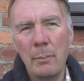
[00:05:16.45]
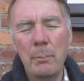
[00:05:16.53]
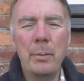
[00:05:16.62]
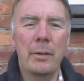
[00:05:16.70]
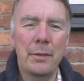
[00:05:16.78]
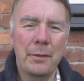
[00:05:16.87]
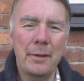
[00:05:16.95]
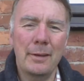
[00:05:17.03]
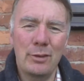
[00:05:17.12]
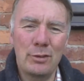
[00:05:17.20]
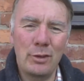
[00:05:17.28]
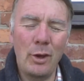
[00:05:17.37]
But the thing
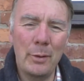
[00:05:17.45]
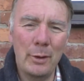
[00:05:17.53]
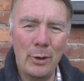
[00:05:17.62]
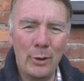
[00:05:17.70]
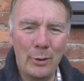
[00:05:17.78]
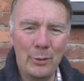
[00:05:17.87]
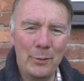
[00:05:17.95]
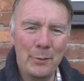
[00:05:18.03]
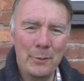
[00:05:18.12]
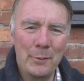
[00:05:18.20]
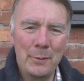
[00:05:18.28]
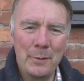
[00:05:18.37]
that's going on
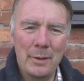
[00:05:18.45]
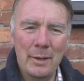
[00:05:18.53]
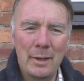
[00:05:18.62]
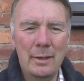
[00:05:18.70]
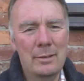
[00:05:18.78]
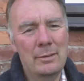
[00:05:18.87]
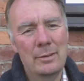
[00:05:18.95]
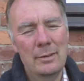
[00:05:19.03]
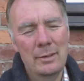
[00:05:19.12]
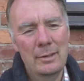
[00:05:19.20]
is